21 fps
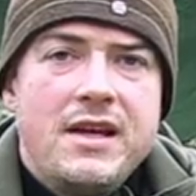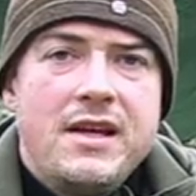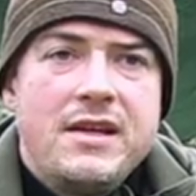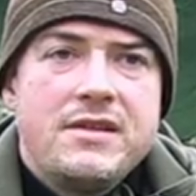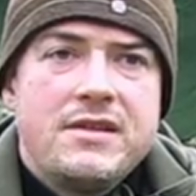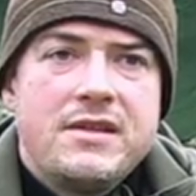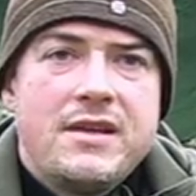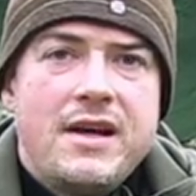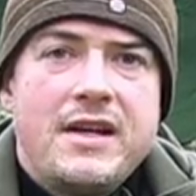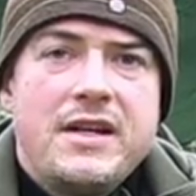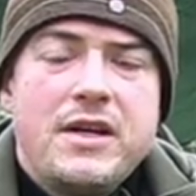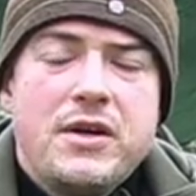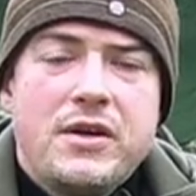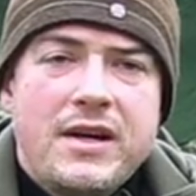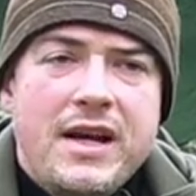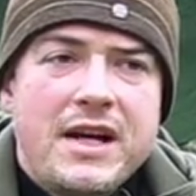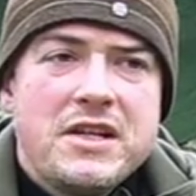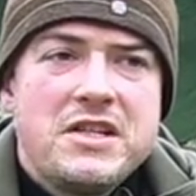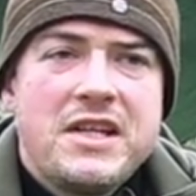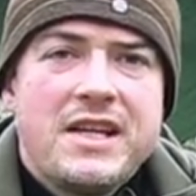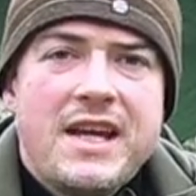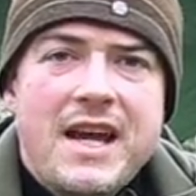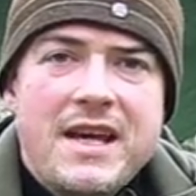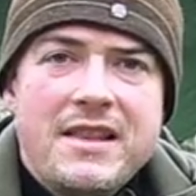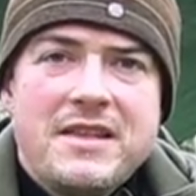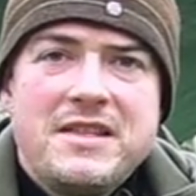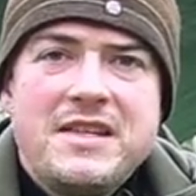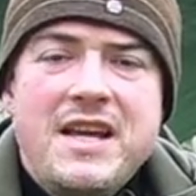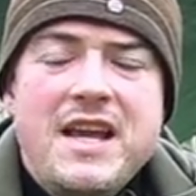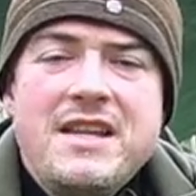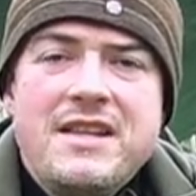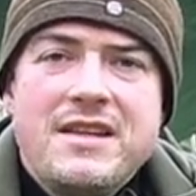is, and you can actually get the
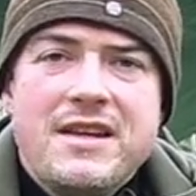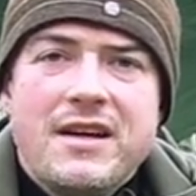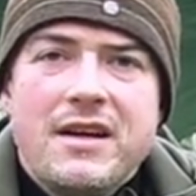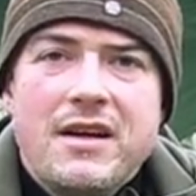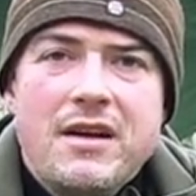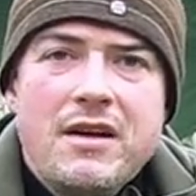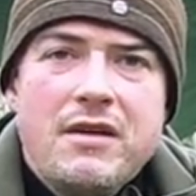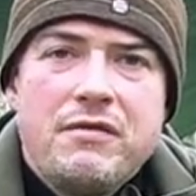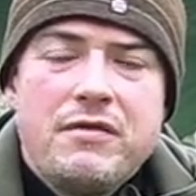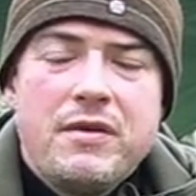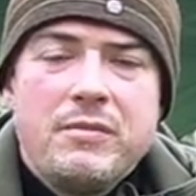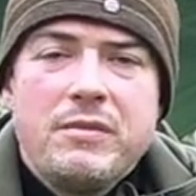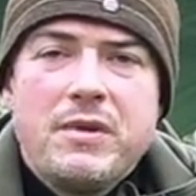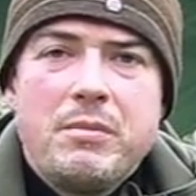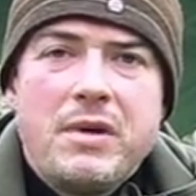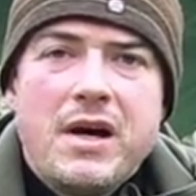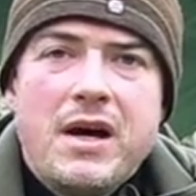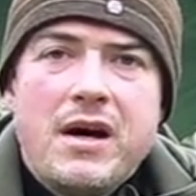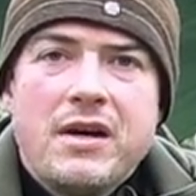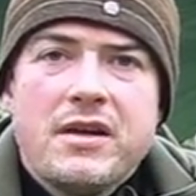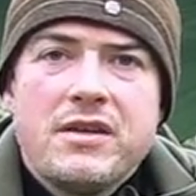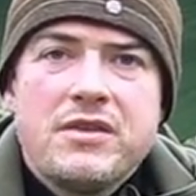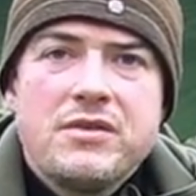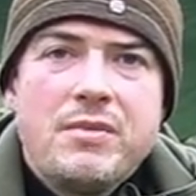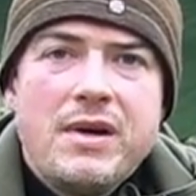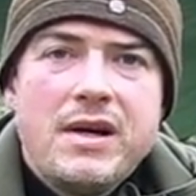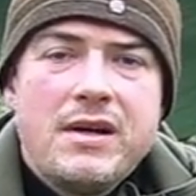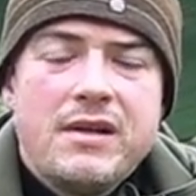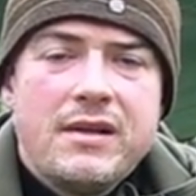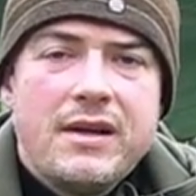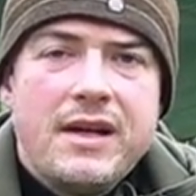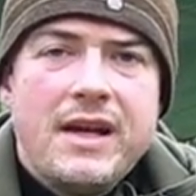tinder from the bark as
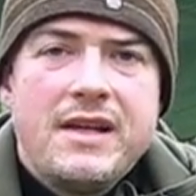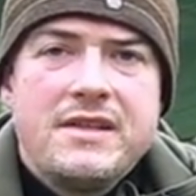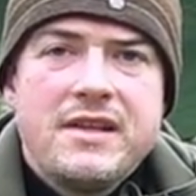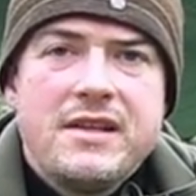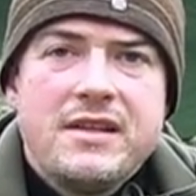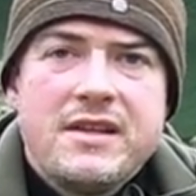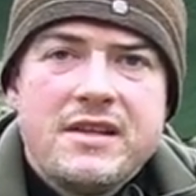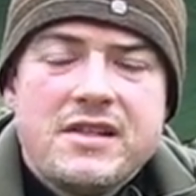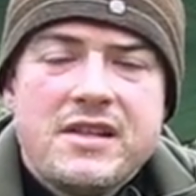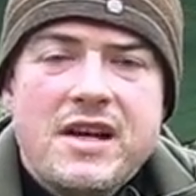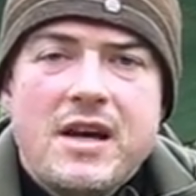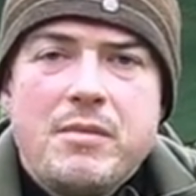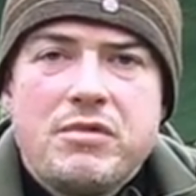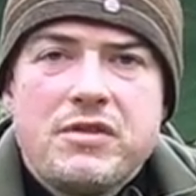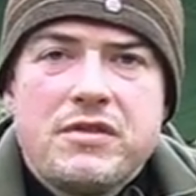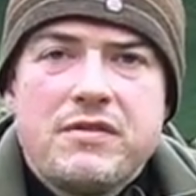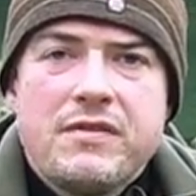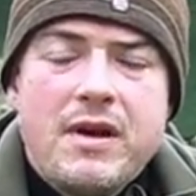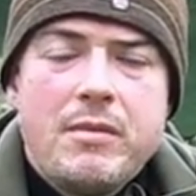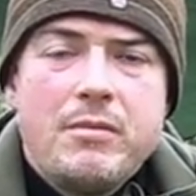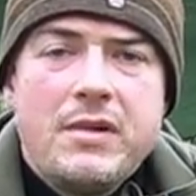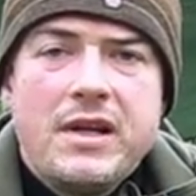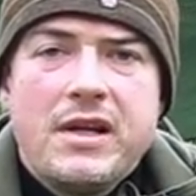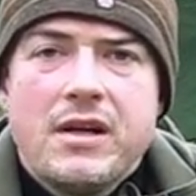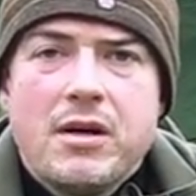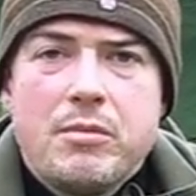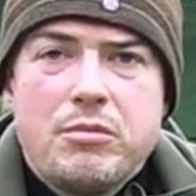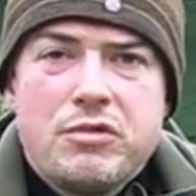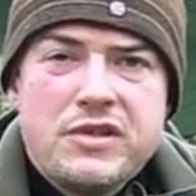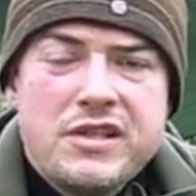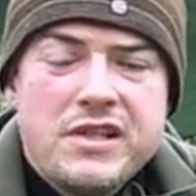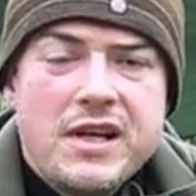well. It's in the cypress family,
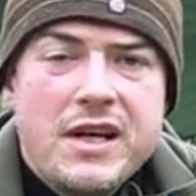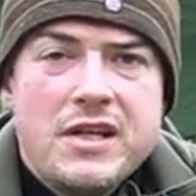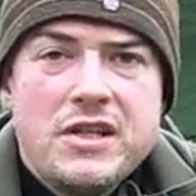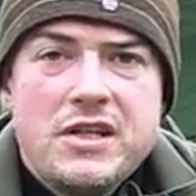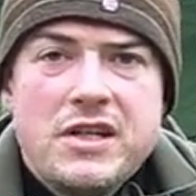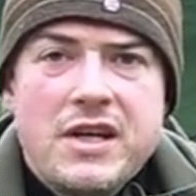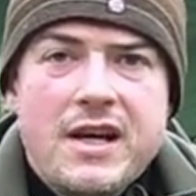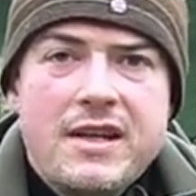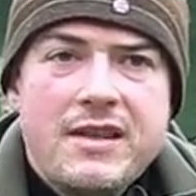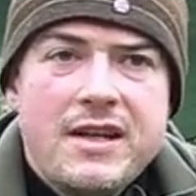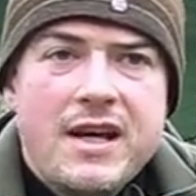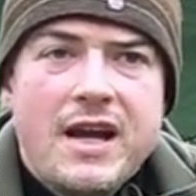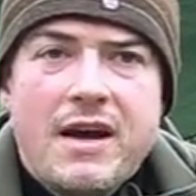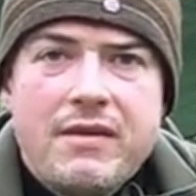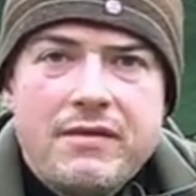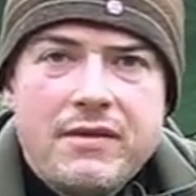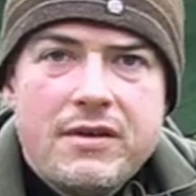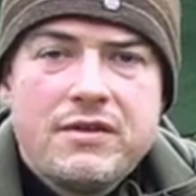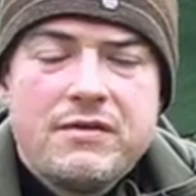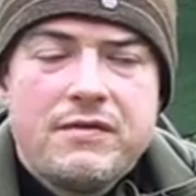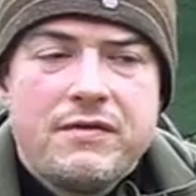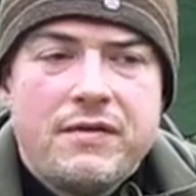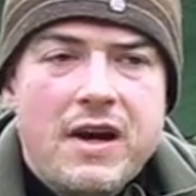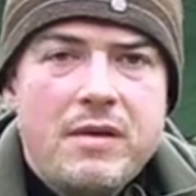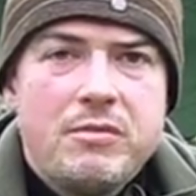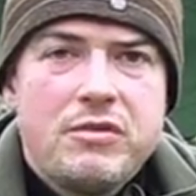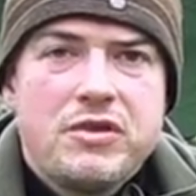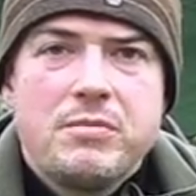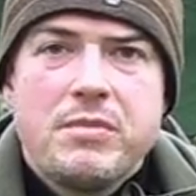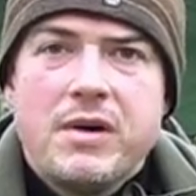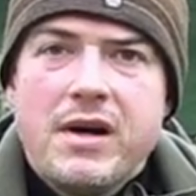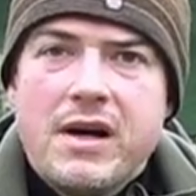Cupressaceae. They have those
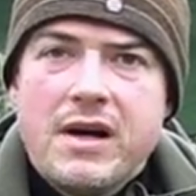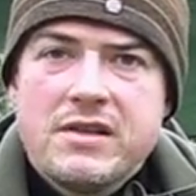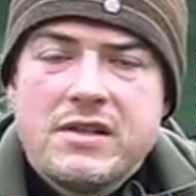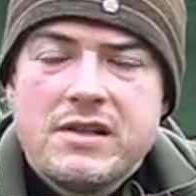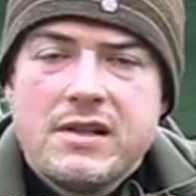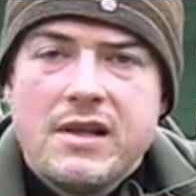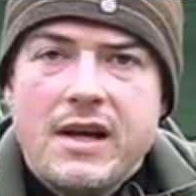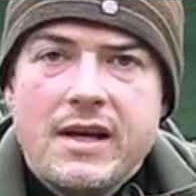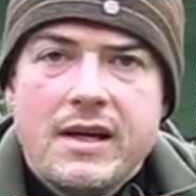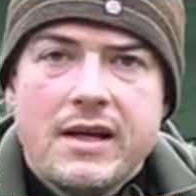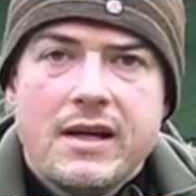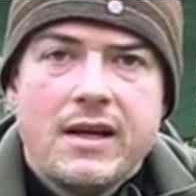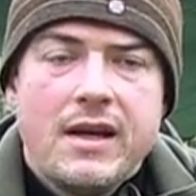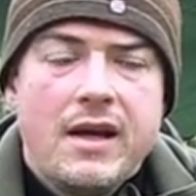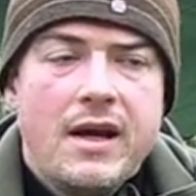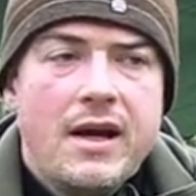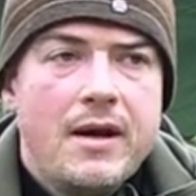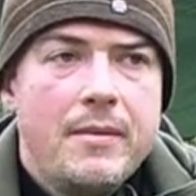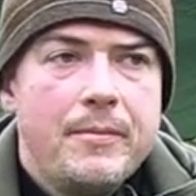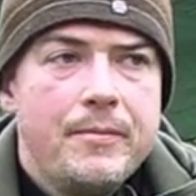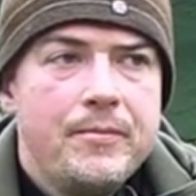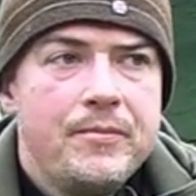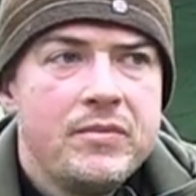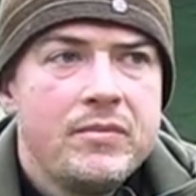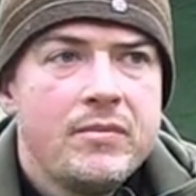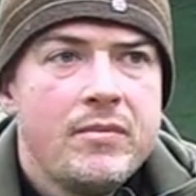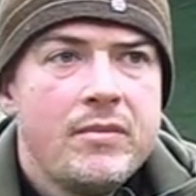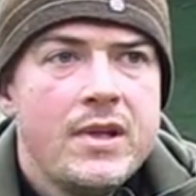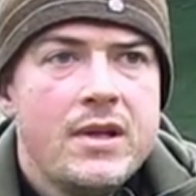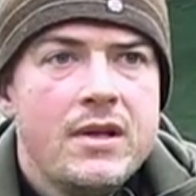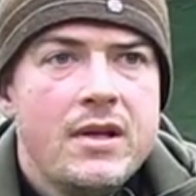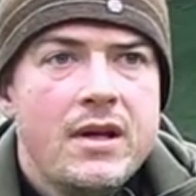fibrous barks like
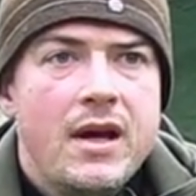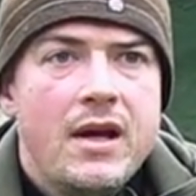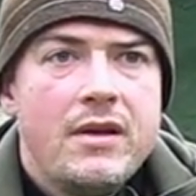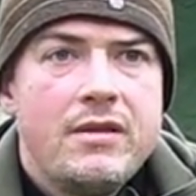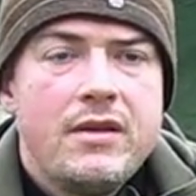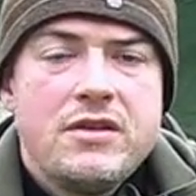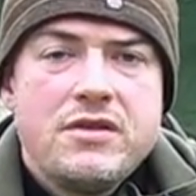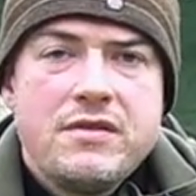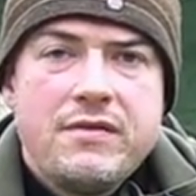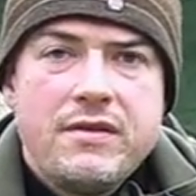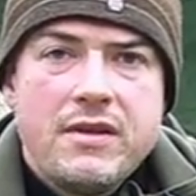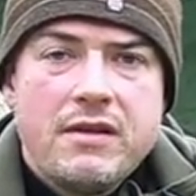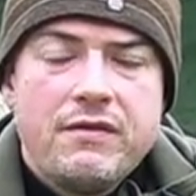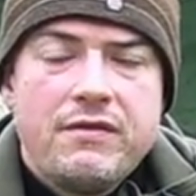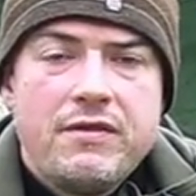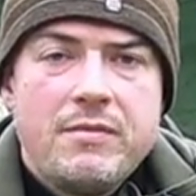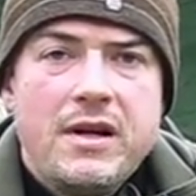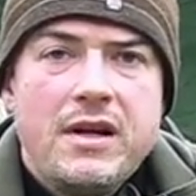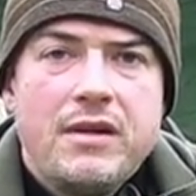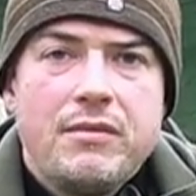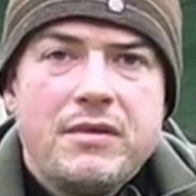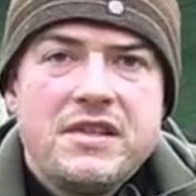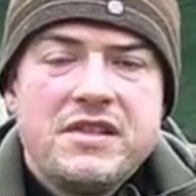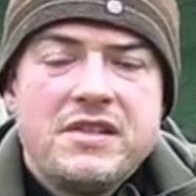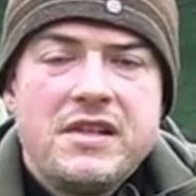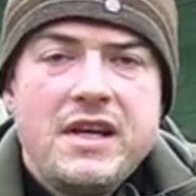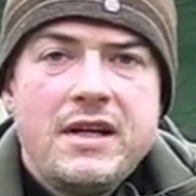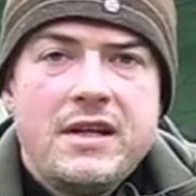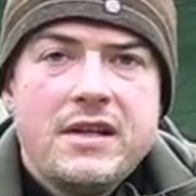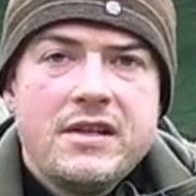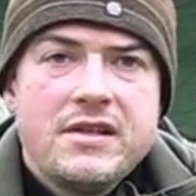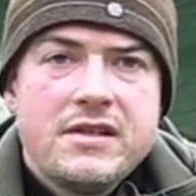those of you that are familiar with
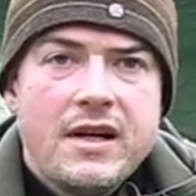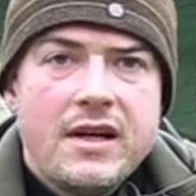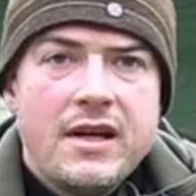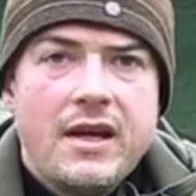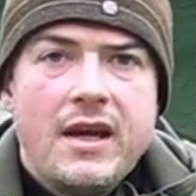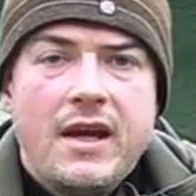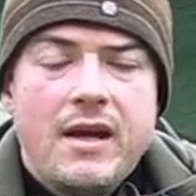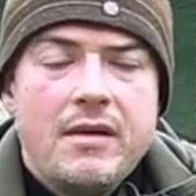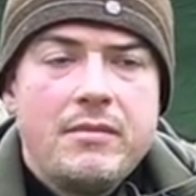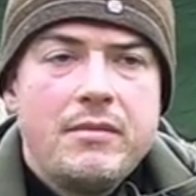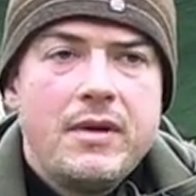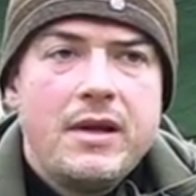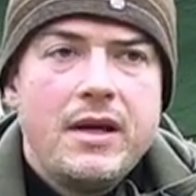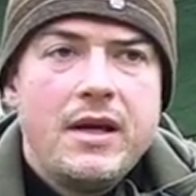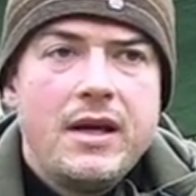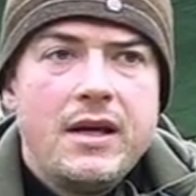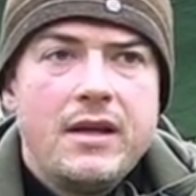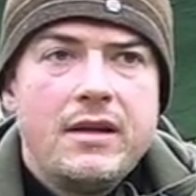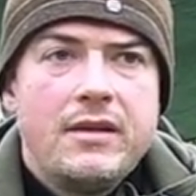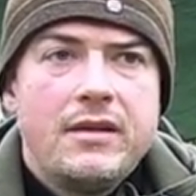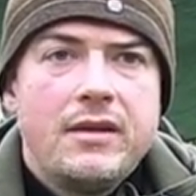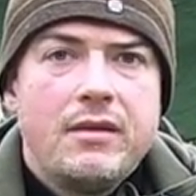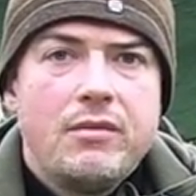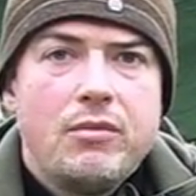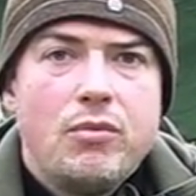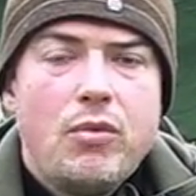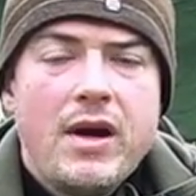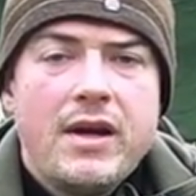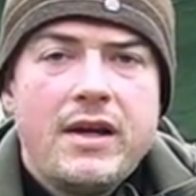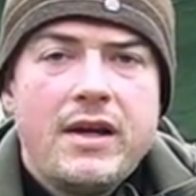cedars, like the